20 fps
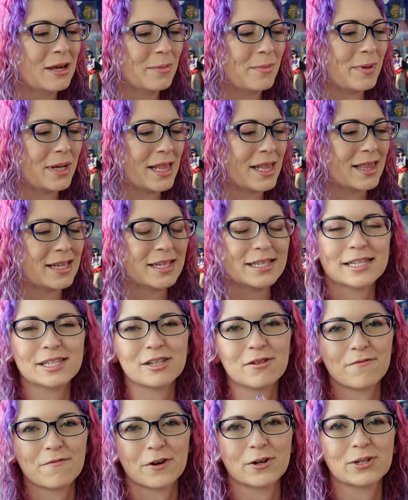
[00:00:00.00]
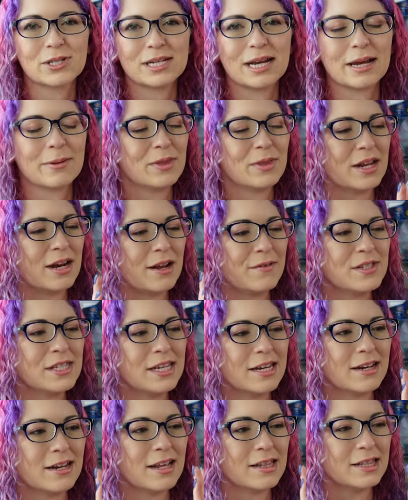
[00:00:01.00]
But this is the first time that I've
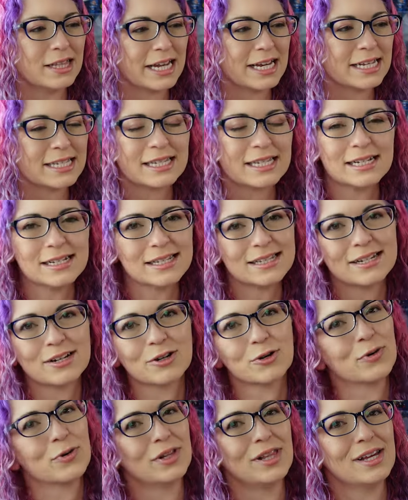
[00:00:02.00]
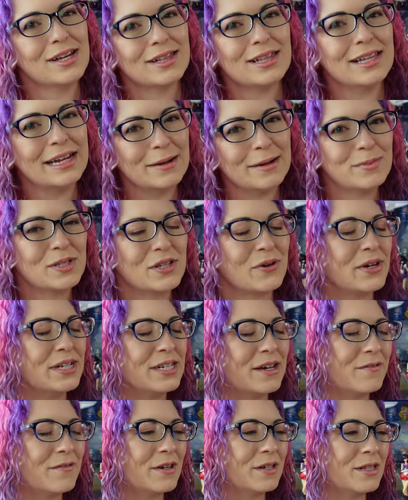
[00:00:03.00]
seen a licensed acrylic lamp, so I
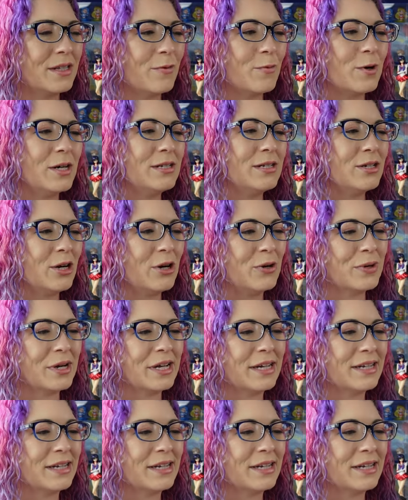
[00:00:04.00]
definitely wanted to own